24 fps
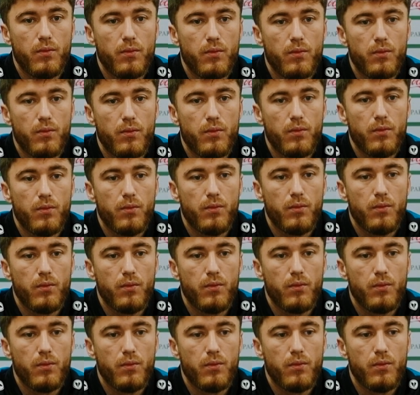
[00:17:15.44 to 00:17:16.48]

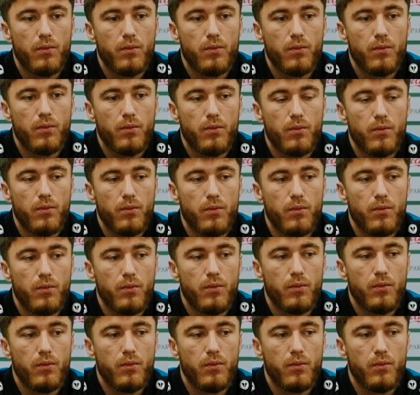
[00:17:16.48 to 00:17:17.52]

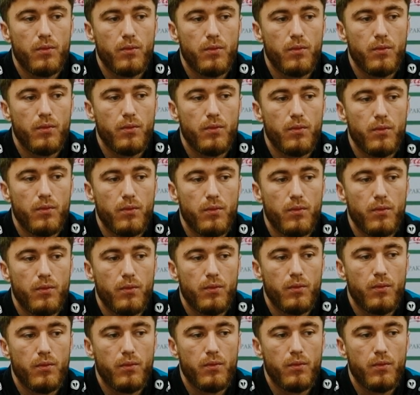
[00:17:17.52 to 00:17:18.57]

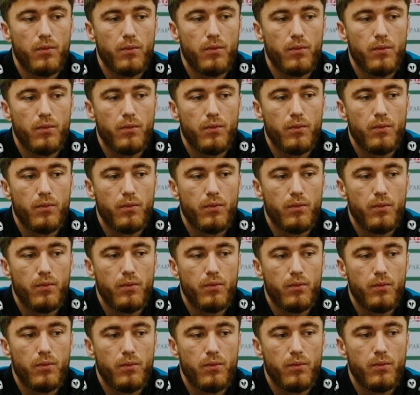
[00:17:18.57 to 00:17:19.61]

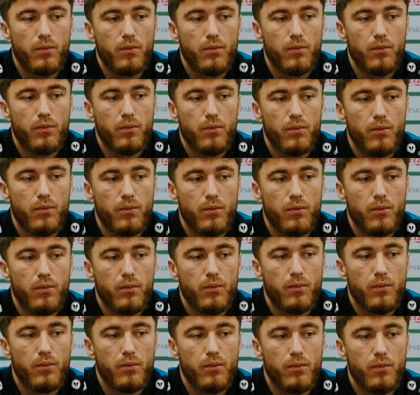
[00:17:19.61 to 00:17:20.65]

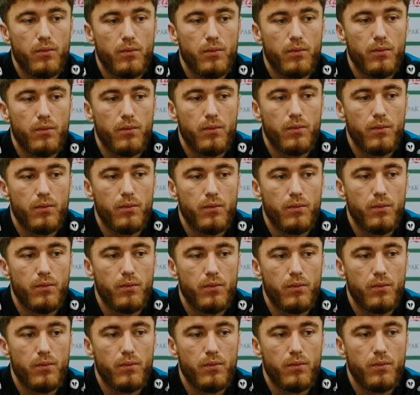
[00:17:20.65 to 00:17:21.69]

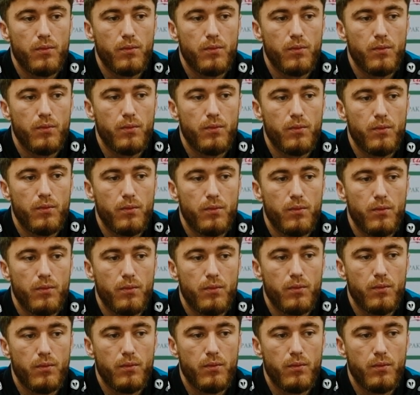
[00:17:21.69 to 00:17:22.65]
(silent)